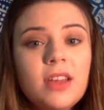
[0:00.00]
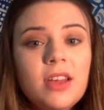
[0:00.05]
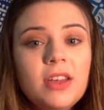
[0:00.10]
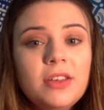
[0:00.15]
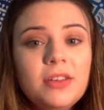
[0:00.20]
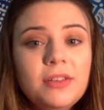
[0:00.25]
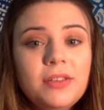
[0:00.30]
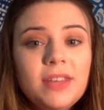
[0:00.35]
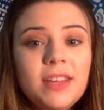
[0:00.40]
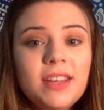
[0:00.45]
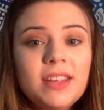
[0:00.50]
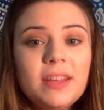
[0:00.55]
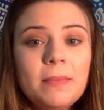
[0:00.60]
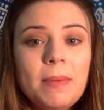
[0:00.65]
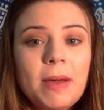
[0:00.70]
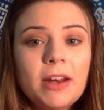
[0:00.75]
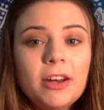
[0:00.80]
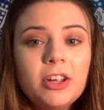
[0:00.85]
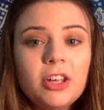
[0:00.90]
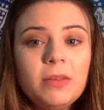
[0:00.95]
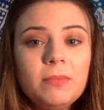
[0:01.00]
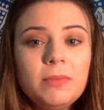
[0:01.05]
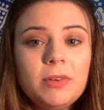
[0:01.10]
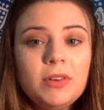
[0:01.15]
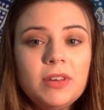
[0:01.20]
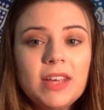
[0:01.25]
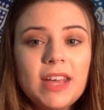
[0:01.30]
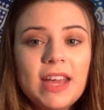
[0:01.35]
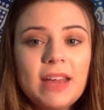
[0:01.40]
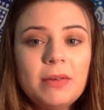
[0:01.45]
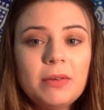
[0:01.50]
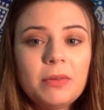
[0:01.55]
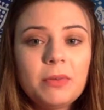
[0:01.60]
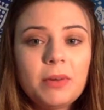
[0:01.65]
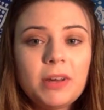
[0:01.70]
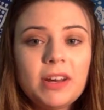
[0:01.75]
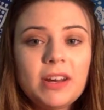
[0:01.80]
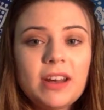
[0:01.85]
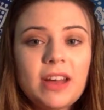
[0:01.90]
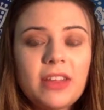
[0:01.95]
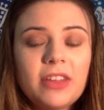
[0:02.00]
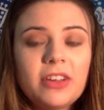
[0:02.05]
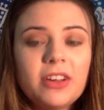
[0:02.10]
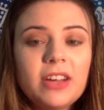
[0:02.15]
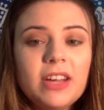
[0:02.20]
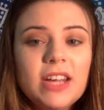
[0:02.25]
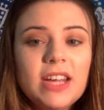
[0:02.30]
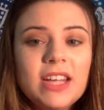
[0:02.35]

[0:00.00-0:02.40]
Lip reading: using it to better communicate with one another